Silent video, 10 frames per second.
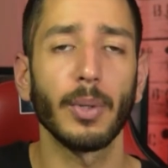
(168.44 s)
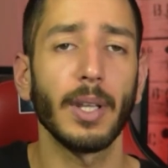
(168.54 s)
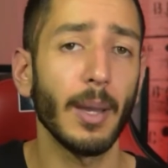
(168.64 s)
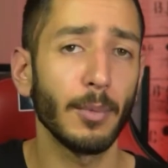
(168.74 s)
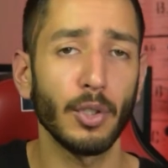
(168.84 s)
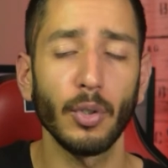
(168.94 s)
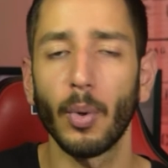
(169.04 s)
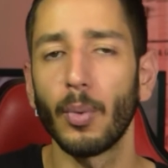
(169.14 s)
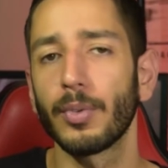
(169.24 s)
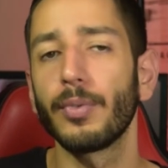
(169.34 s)
the M.2
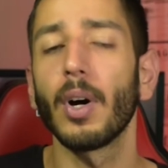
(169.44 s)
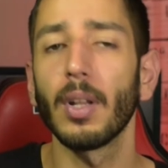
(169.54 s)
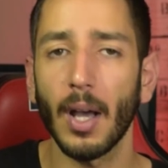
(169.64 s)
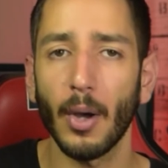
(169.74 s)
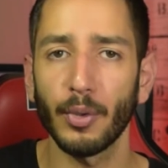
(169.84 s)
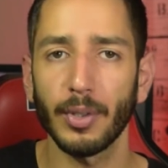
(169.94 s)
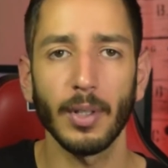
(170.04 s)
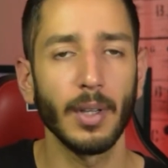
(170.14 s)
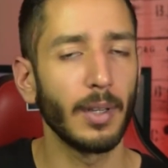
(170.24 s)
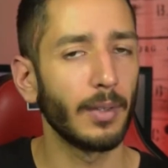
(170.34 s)
won't fall out
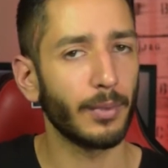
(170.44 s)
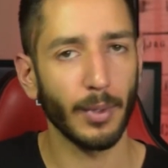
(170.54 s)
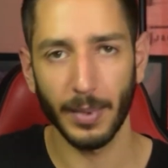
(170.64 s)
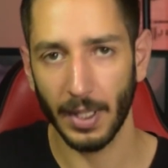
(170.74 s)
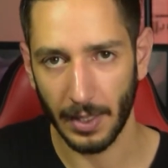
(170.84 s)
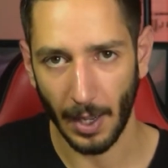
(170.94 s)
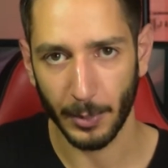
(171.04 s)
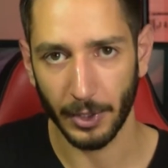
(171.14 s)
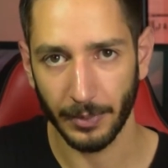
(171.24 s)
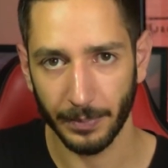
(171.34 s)
from the
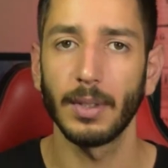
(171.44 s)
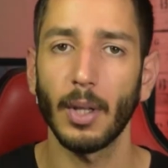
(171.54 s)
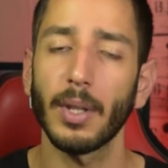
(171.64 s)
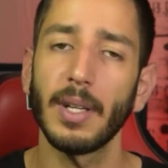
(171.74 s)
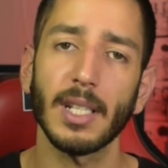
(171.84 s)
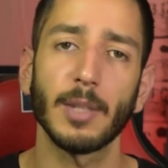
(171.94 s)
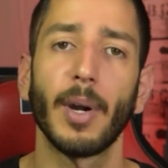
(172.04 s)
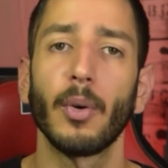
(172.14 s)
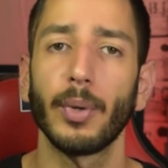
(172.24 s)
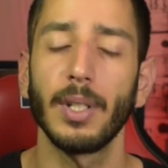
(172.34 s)
adapter. Now the next
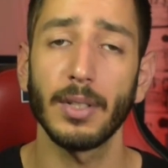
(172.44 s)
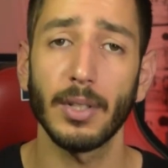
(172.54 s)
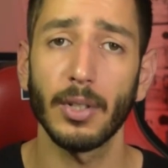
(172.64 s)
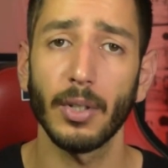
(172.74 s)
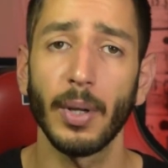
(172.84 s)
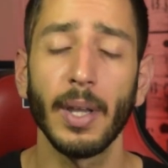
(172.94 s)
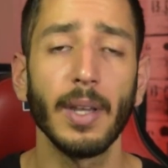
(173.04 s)
part we need to do